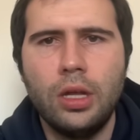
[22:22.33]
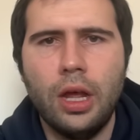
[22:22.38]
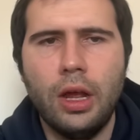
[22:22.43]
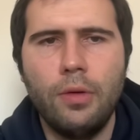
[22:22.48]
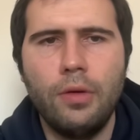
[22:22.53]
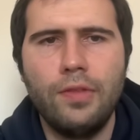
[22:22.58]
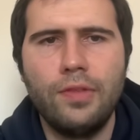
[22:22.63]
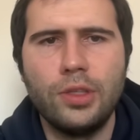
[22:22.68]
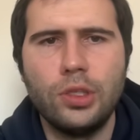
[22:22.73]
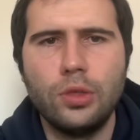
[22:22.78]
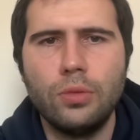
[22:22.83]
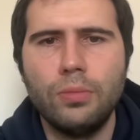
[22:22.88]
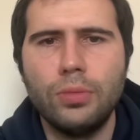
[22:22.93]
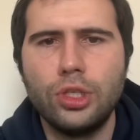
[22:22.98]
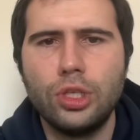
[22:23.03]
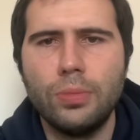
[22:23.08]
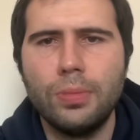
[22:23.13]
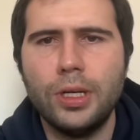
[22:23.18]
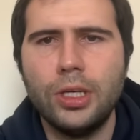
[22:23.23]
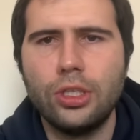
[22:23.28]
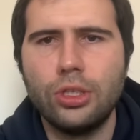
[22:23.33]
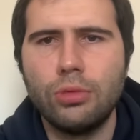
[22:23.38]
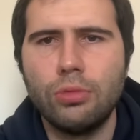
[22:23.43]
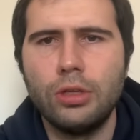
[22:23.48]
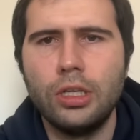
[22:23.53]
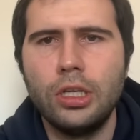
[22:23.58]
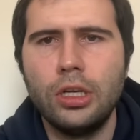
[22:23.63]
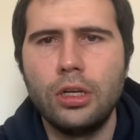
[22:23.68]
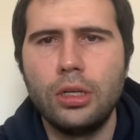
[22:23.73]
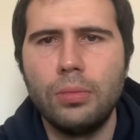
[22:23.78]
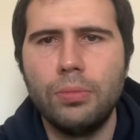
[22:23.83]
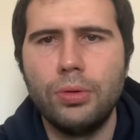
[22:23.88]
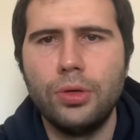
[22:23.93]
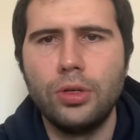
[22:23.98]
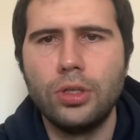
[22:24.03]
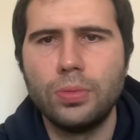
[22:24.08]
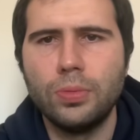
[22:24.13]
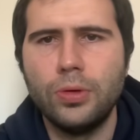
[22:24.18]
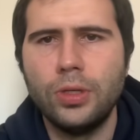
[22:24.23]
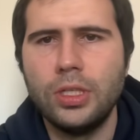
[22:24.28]
I would have assumed bishop h3 here.
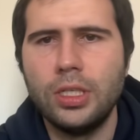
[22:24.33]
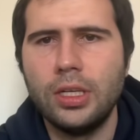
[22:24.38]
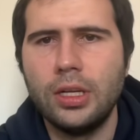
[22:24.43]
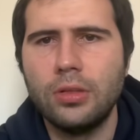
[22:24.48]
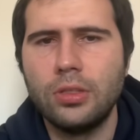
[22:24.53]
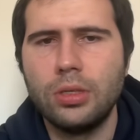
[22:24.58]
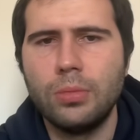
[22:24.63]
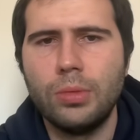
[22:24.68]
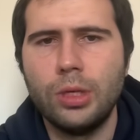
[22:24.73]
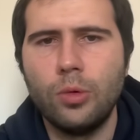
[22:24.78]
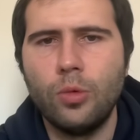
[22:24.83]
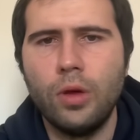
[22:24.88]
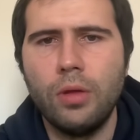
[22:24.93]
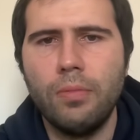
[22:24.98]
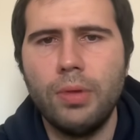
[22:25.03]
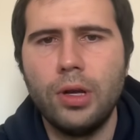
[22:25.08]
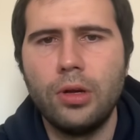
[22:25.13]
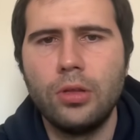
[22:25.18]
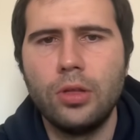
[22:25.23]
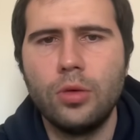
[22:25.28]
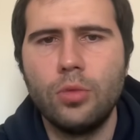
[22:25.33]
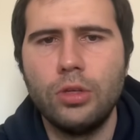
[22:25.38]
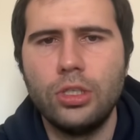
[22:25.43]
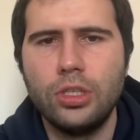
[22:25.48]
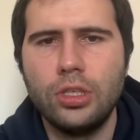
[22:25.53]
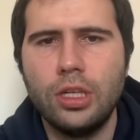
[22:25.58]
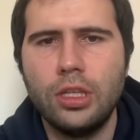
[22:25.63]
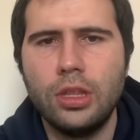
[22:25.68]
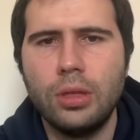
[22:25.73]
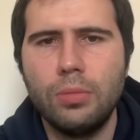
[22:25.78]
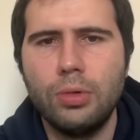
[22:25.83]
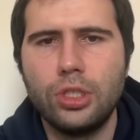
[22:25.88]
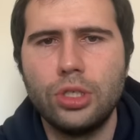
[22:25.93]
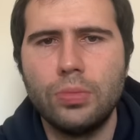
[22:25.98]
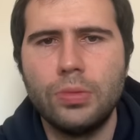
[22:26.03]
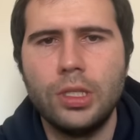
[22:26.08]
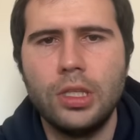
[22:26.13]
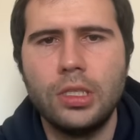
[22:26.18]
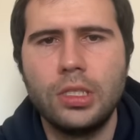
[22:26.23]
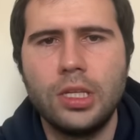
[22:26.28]
Computer's pointing out something way better, though. We should get the
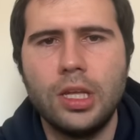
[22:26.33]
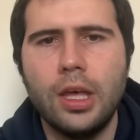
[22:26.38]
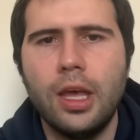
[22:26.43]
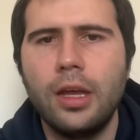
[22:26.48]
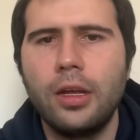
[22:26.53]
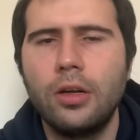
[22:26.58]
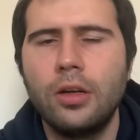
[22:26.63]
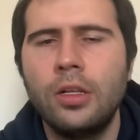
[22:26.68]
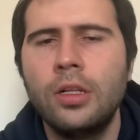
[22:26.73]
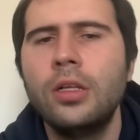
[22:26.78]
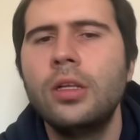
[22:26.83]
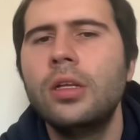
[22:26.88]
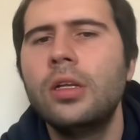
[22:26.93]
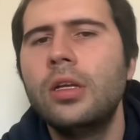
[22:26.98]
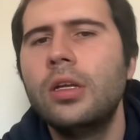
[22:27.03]
bishop to this diagonal.